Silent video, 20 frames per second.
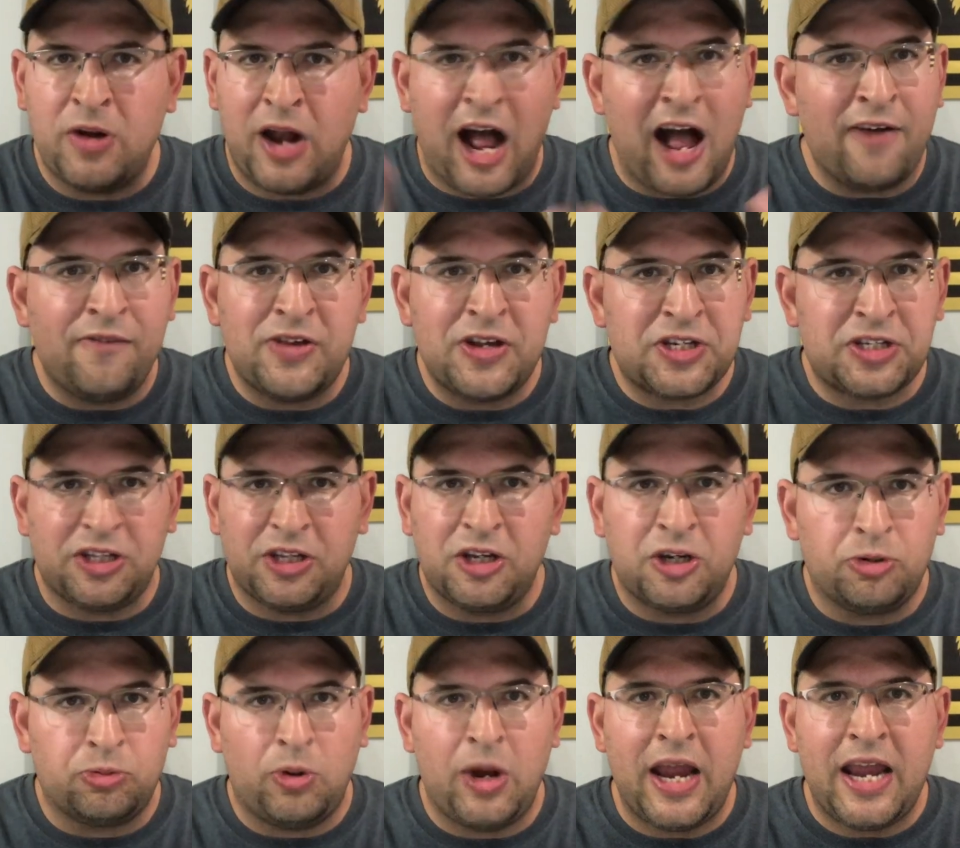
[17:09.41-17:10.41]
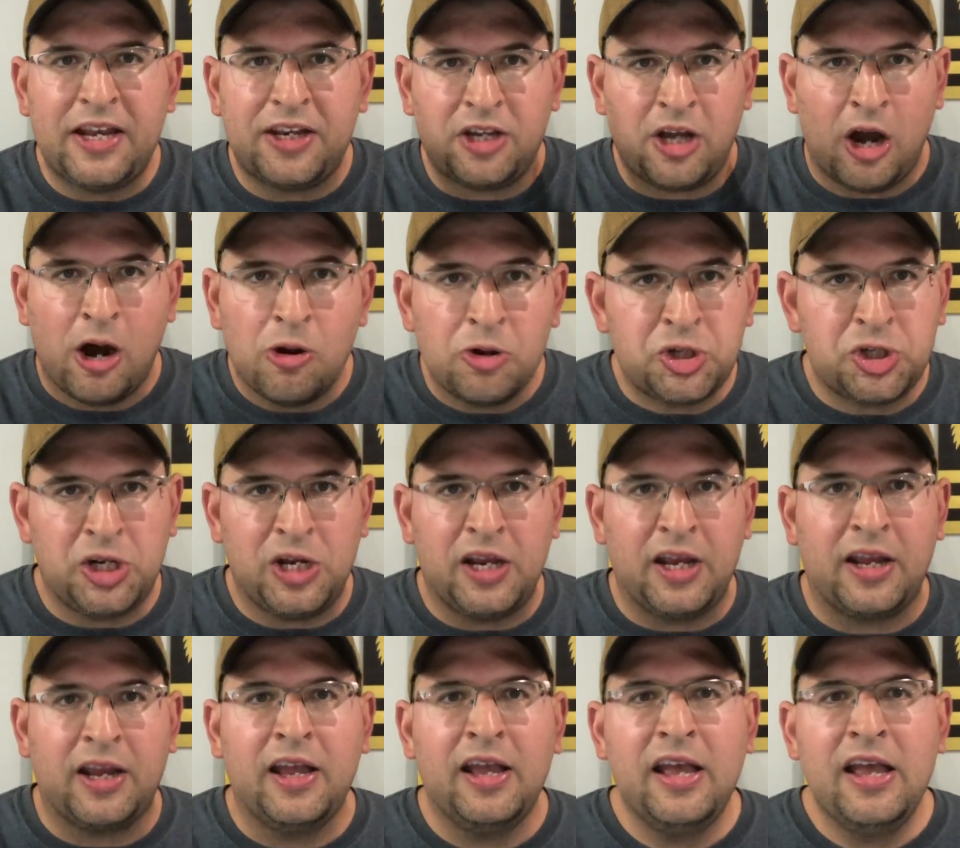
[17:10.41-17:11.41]
And obviously great
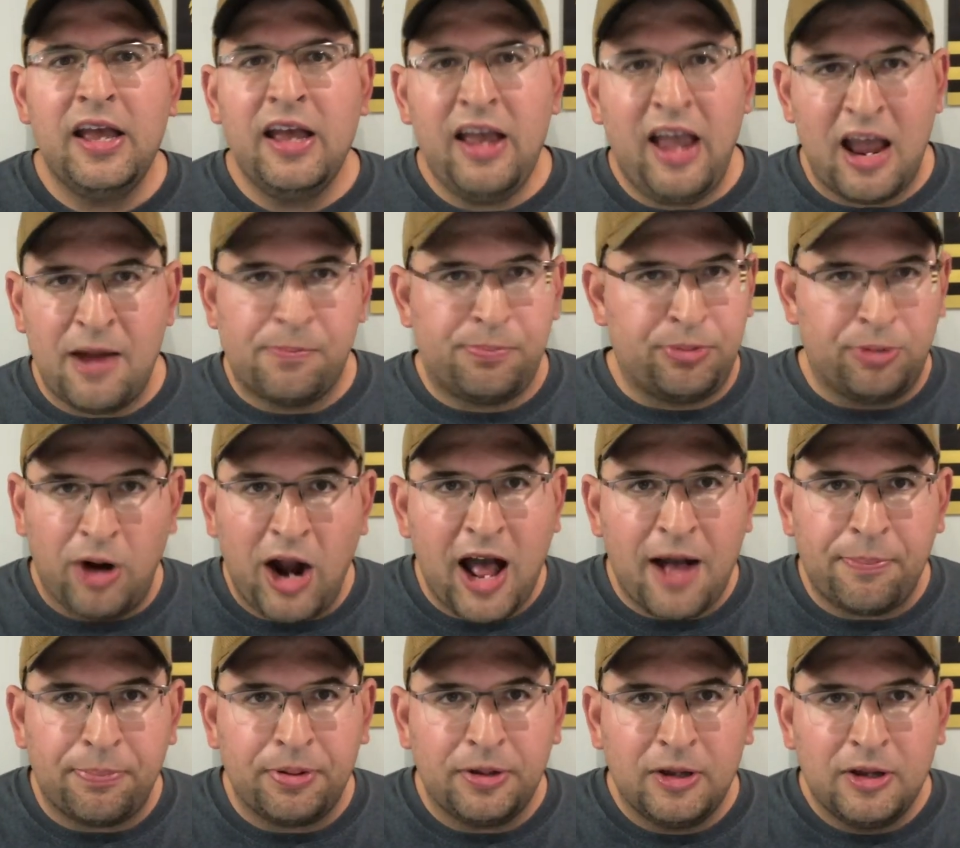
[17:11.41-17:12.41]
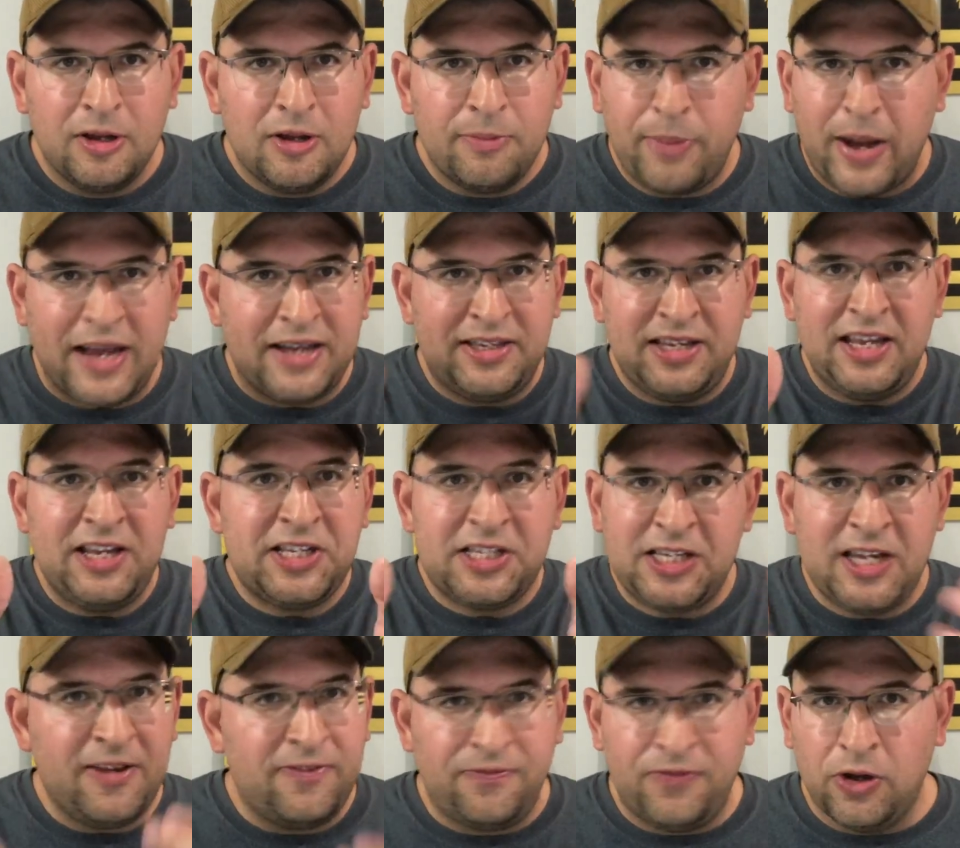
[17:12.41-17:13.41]
coaching and prep by
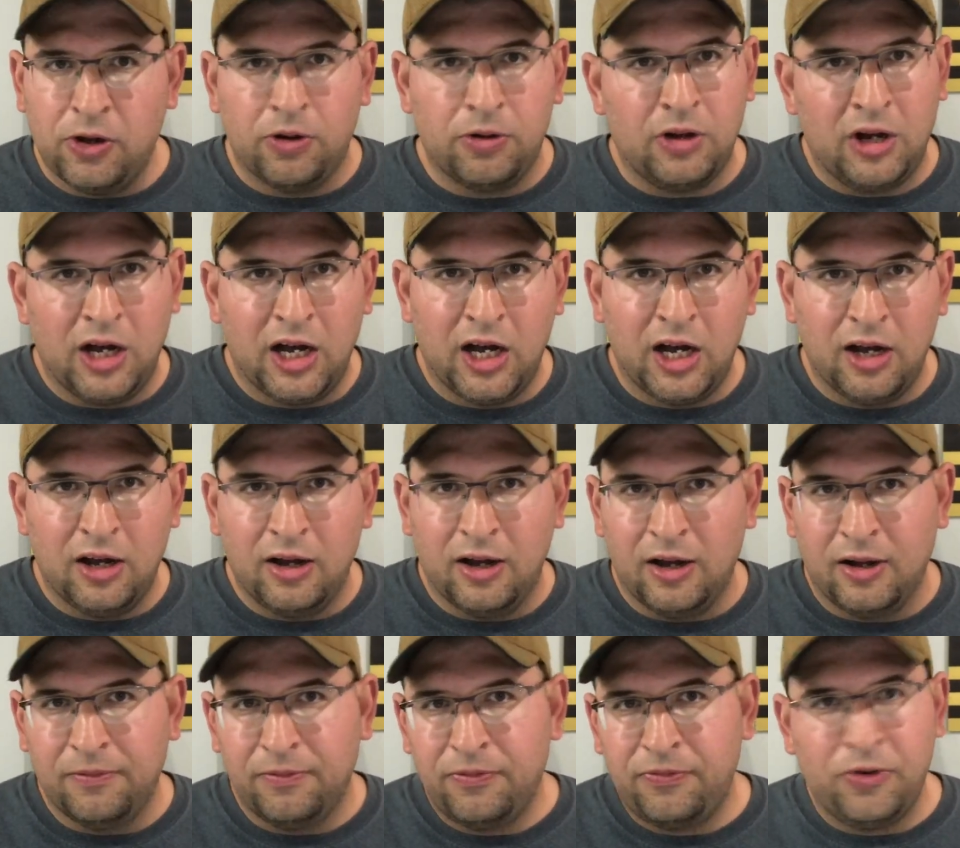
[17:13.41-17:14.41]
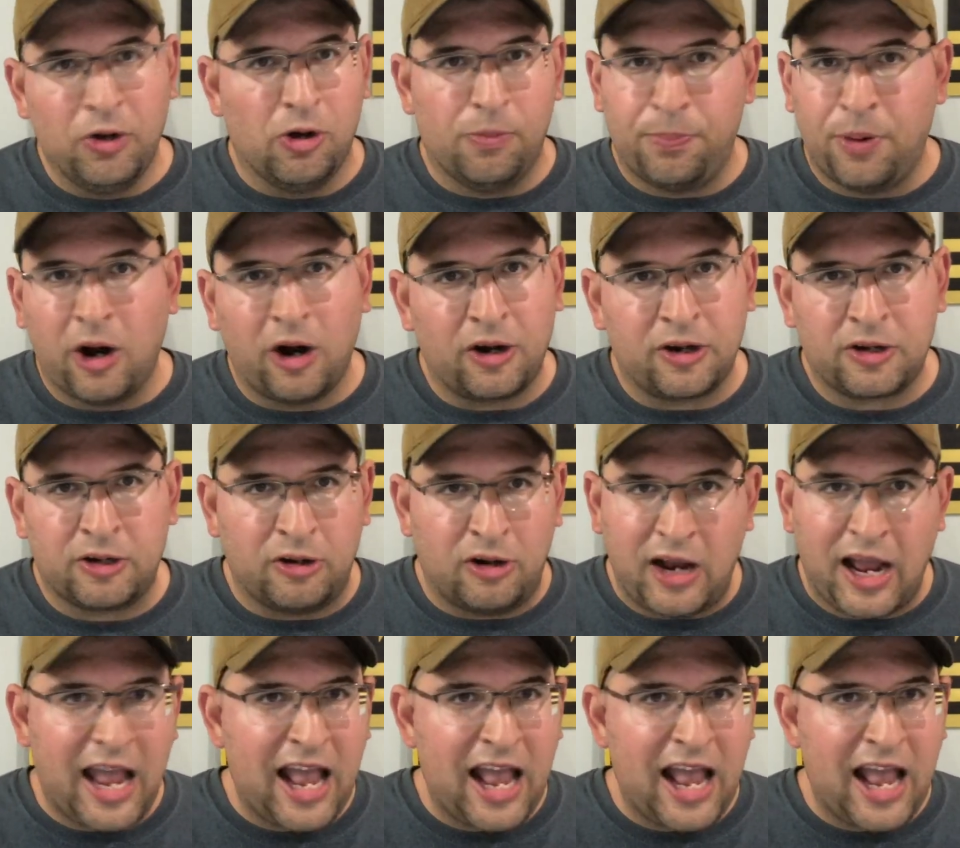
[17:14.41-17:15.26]
DC Phil Parker.